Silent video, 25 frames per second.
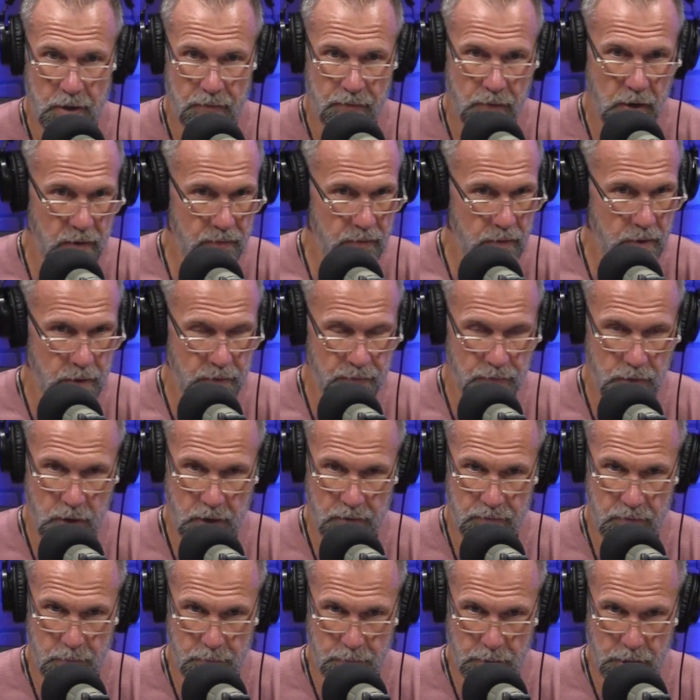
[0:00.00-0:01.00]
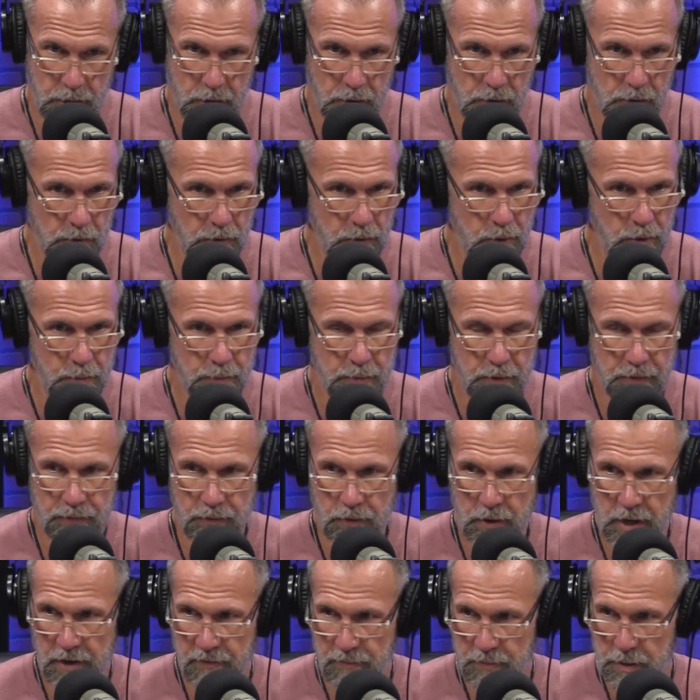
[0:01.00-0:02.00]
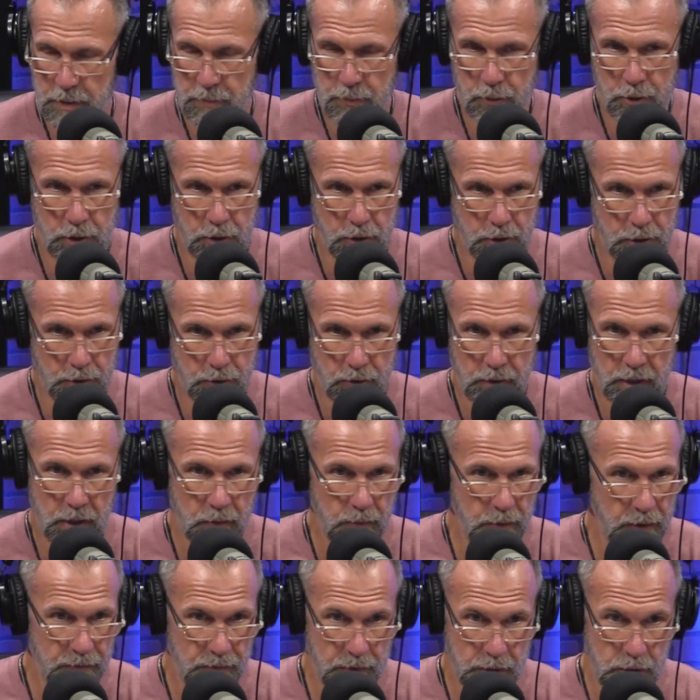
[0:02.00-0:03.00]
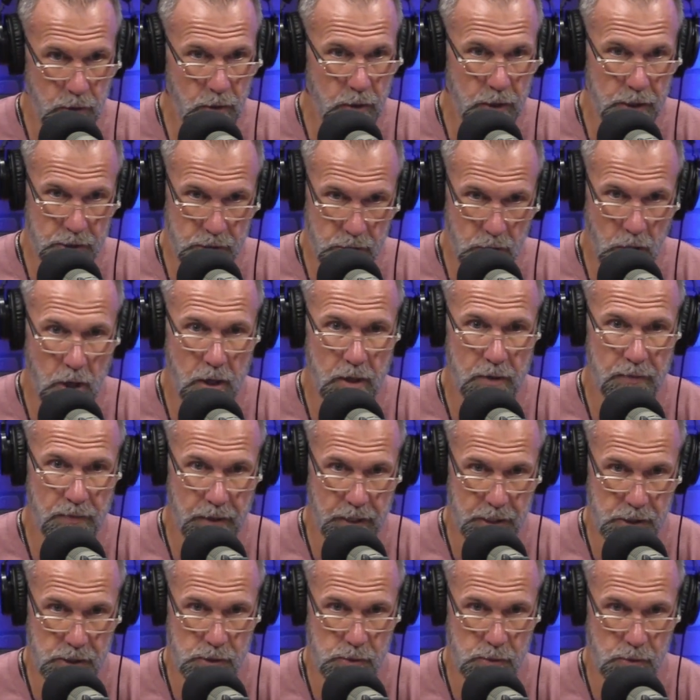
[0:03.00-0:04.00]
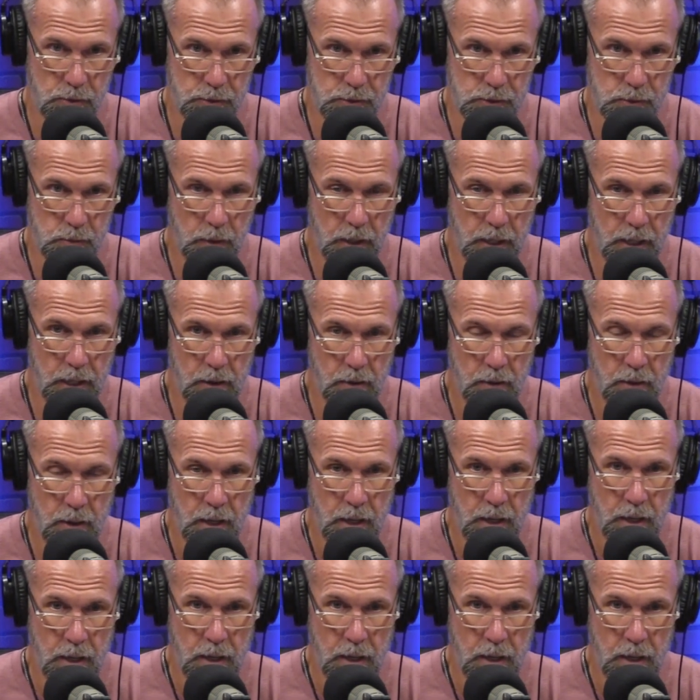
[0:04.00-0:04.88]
If you have a peer group, if you have people you can do that with, then you can talk things through as well.